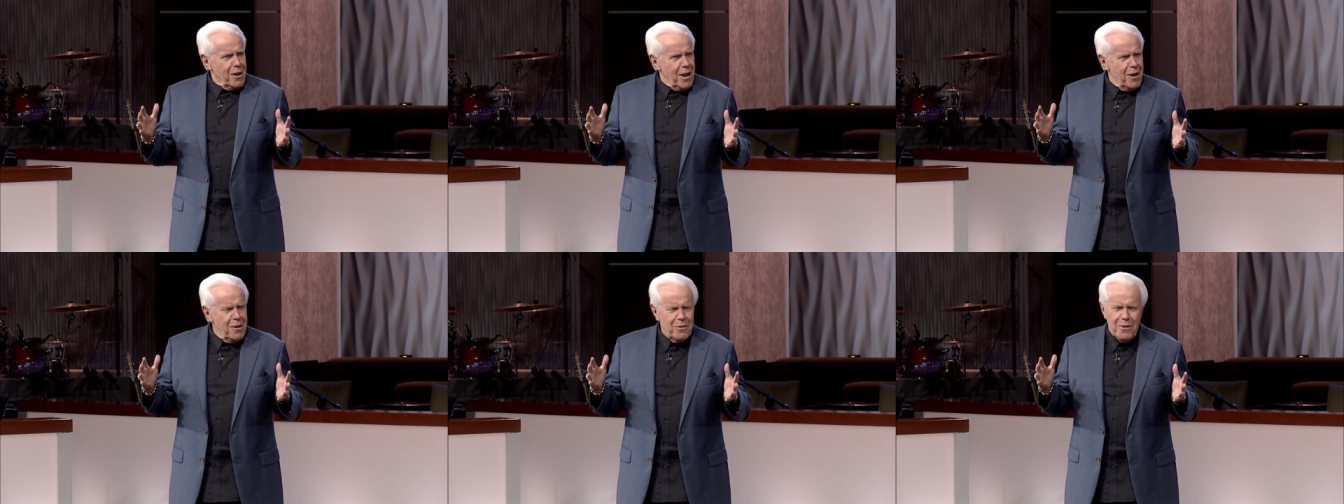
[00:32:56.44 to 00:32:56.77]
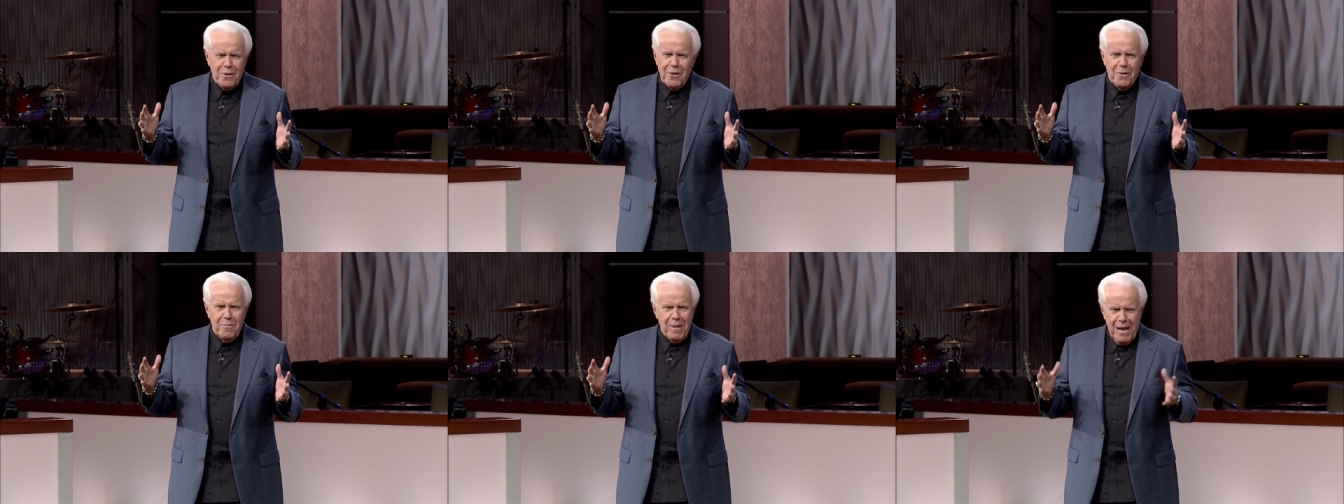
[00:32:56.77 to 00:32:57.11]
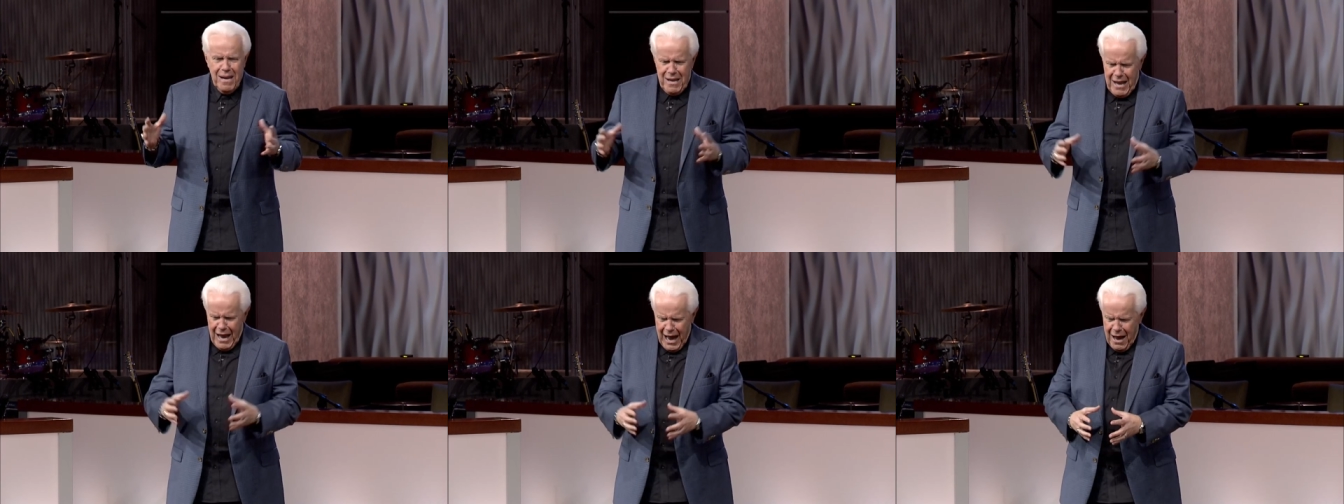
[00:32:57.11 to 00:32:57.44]
Oh, man.
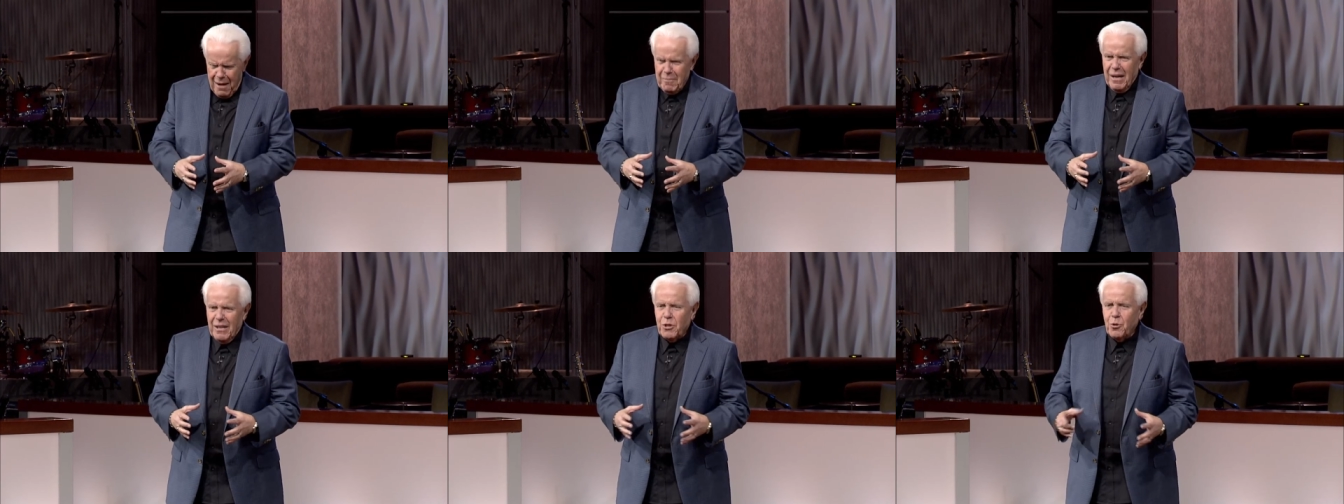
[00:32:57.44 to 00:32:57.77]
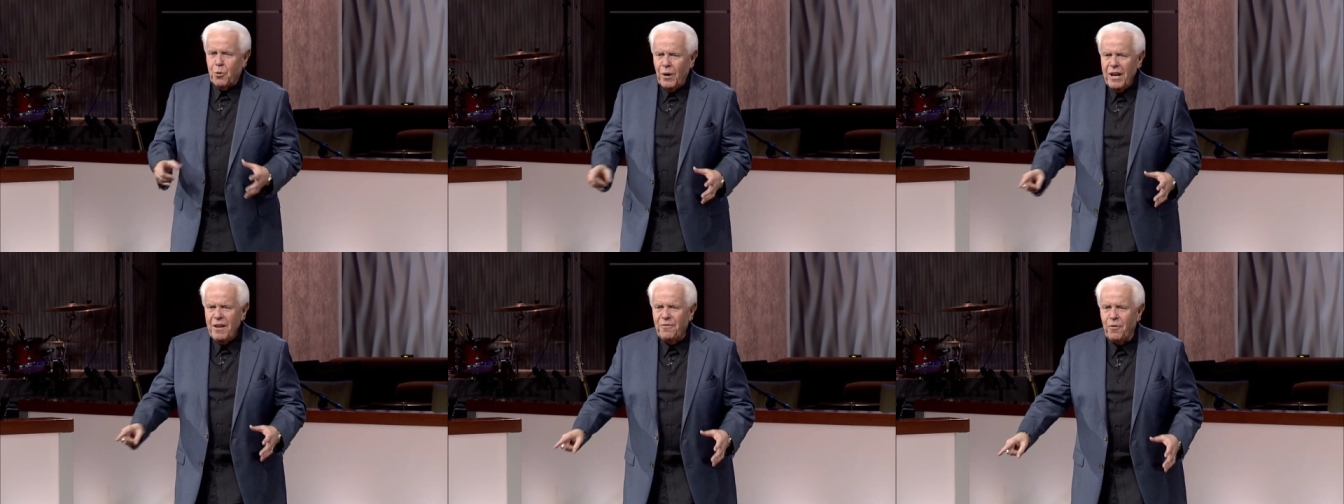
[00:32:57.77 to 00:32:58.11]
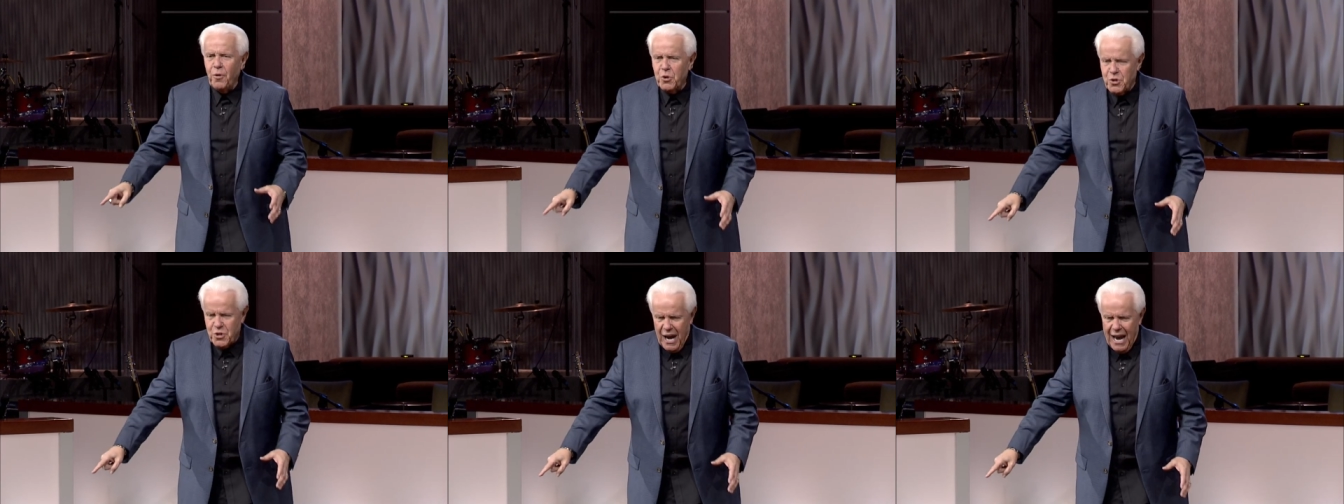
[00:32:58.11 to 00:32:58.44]
I mean,
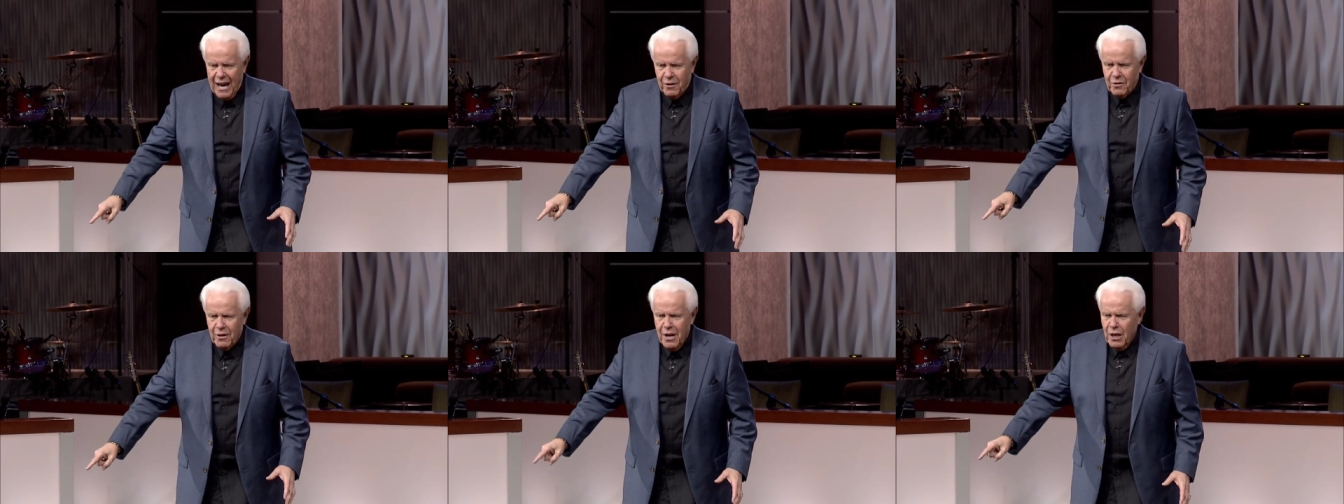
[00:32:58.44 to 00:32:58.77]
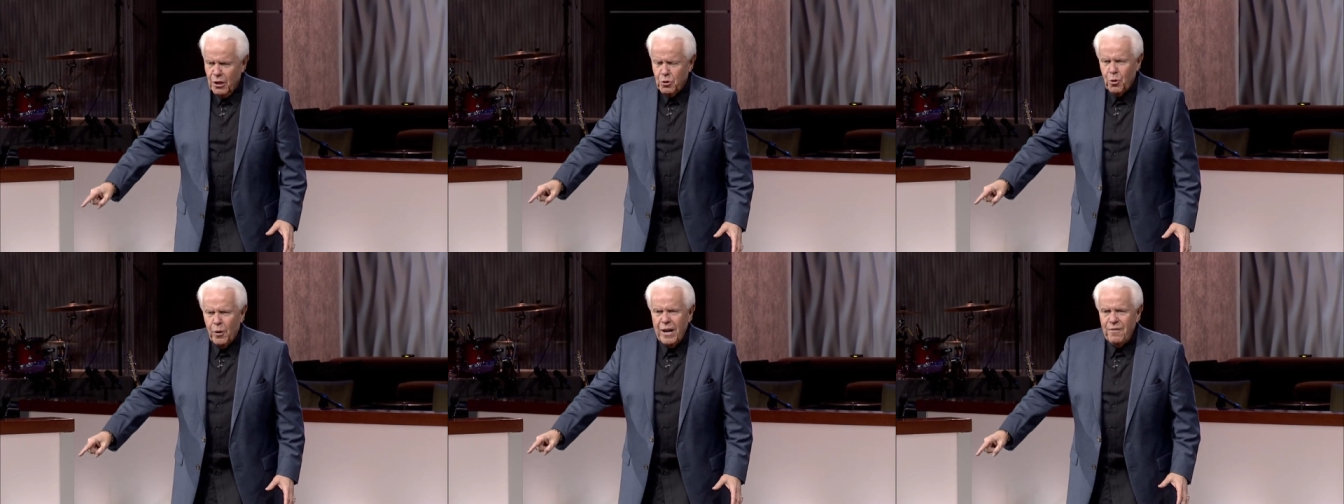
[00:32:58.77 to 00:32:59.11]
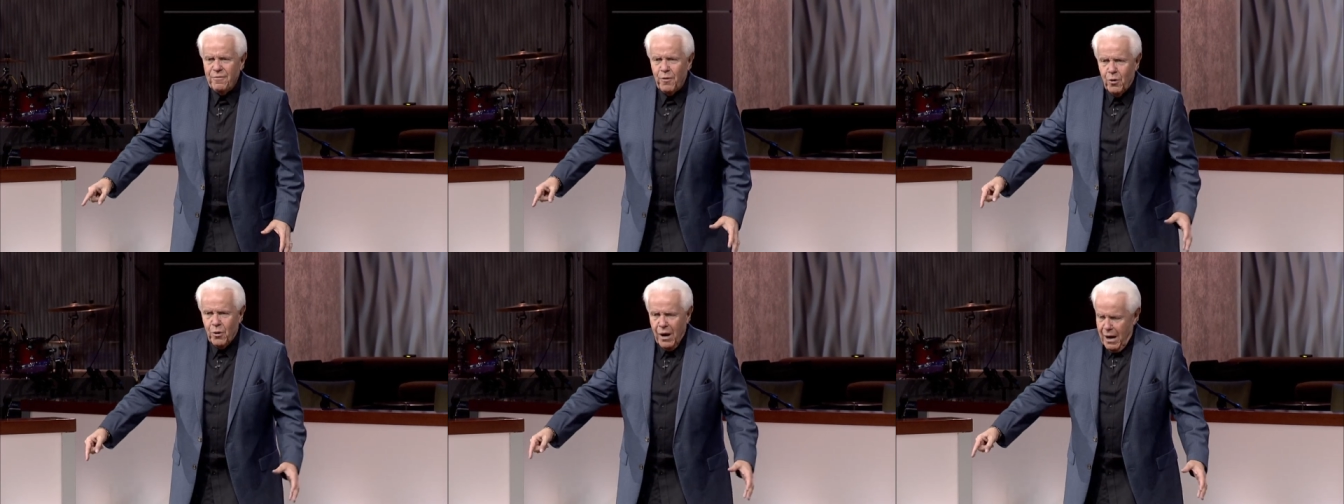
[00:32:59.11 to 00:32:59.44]
24 channel,
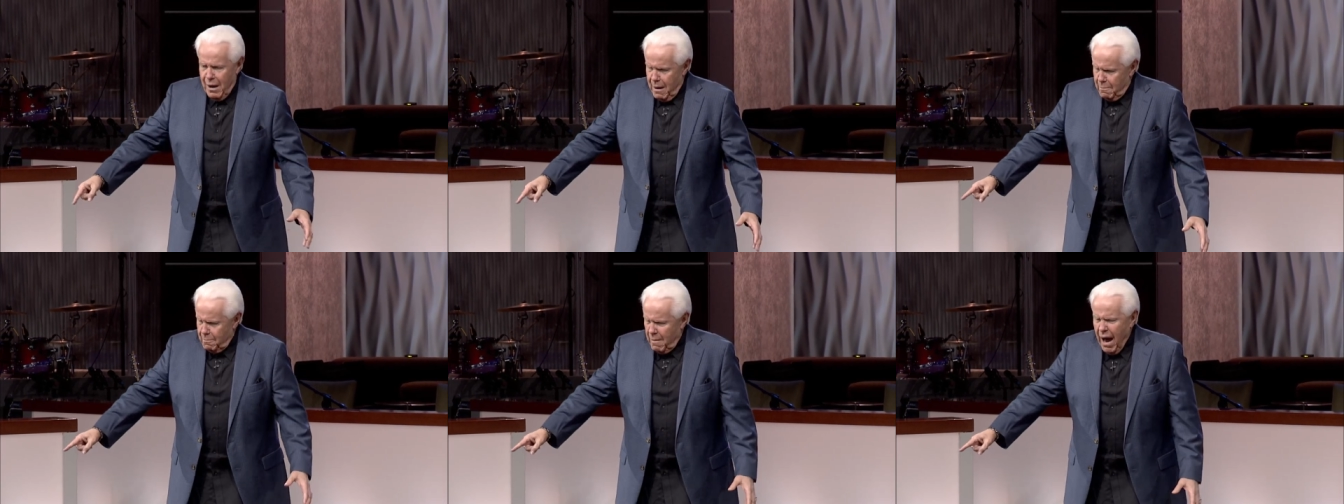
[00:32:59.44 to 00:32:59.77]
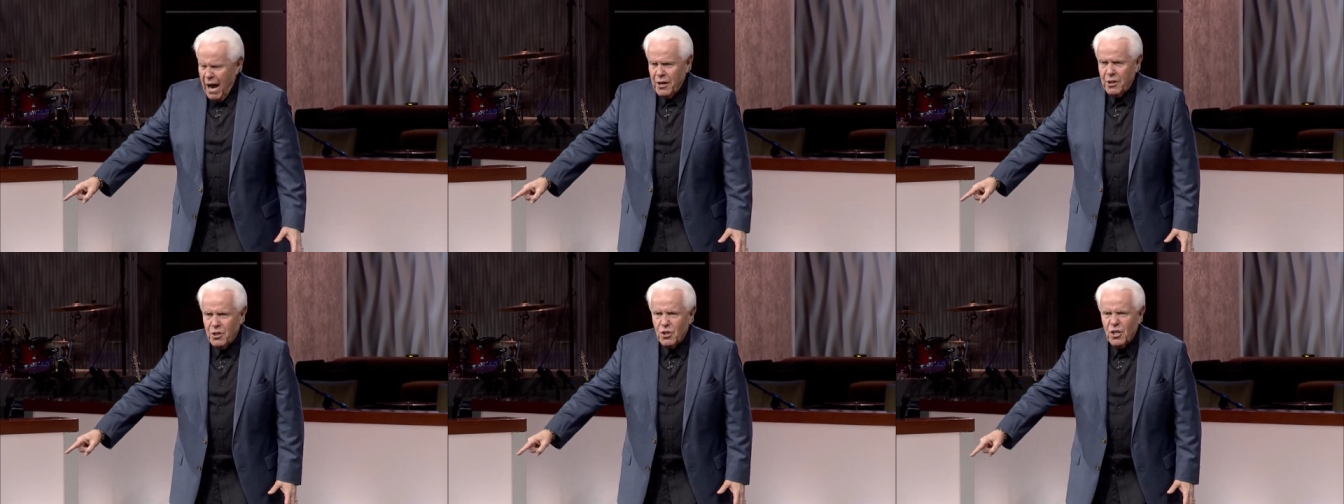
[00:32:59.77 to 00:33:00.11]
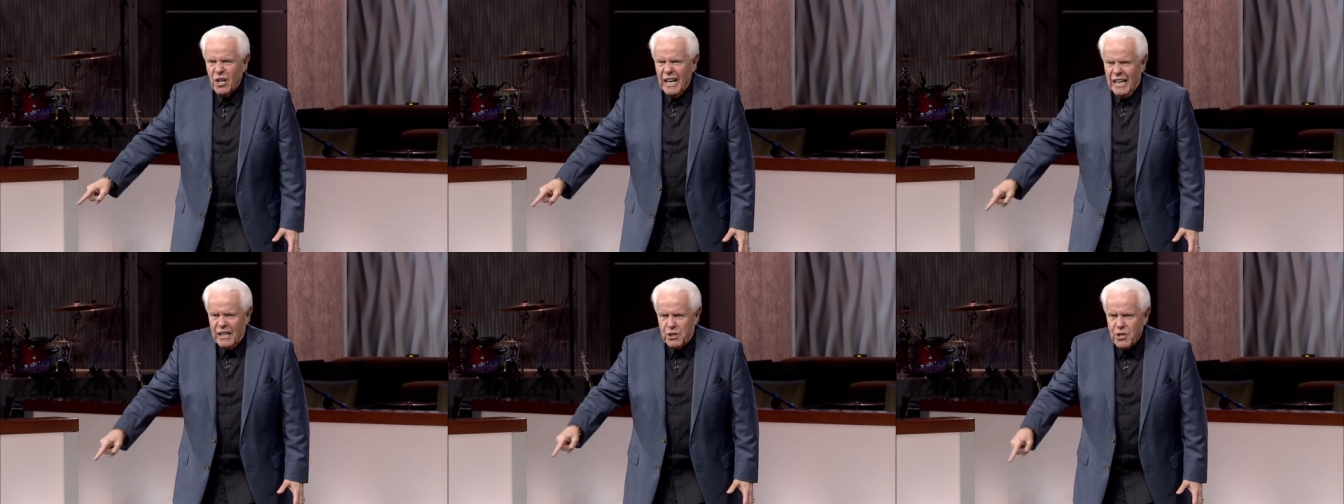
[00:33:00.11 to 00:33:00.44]
24 monitors, link